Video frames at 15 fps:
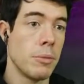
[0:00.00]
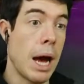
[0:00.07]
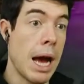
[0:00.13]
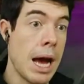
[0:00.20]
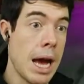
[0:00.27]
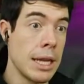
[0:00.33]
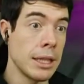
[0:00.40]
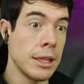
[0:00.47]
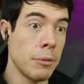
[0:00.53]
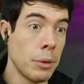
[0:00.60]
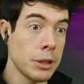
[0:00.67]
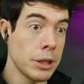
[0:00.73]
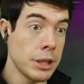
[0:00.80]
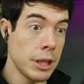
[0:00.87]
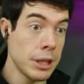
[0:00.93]
What?
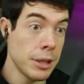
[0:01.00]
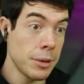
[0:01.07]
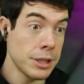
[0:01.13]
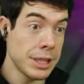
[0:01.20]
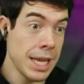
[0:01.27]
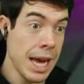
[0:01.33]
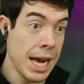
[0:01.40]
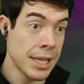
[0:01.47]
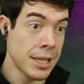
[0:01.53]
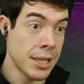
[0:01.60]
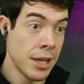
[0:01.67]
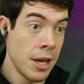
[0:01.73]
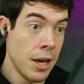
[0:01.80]
What's that?